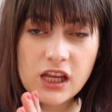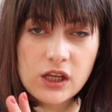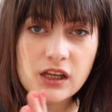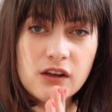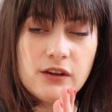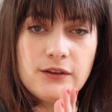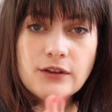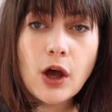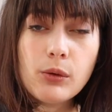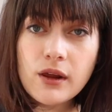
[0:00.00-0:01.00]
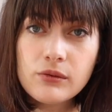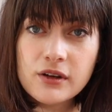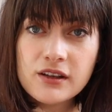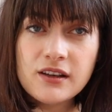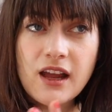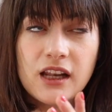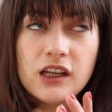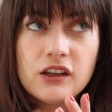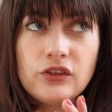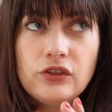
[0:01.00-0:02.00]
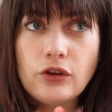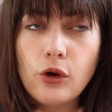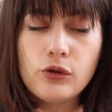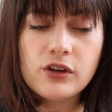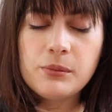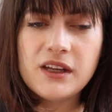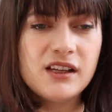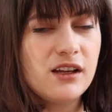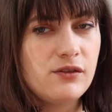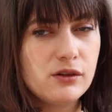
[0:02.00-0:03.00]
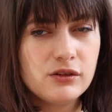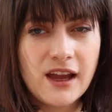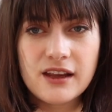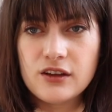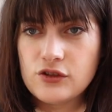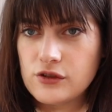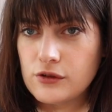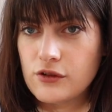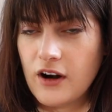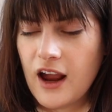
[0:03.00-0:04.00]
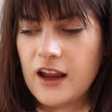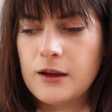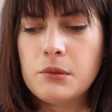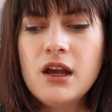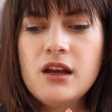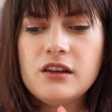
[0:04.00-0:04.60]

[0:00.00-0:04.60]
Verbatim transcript: It is so well written and it is so gripping if you like true crime.